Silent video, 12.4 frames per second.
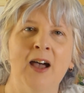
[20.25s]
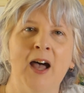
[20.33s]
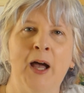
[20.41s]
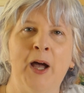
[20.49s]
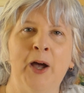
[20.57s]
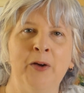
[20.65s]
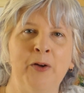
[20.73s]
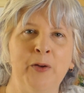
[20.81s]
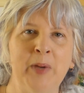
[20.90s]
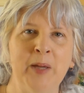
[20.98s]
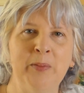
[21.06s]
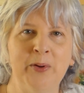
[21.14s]
I
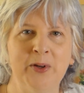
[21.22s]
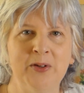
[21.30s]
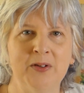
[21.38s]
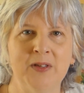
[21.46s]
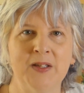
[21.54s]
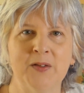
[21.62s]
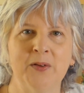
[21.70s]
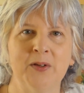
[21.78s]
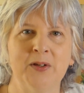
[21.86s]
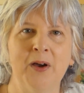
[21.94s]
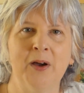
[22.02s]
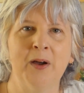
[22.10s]
know people who do this all
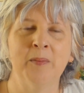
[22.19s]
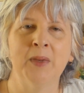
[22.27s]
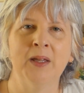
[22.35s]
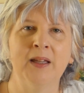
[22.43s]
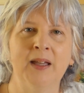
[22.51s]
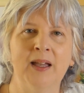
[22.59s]
the time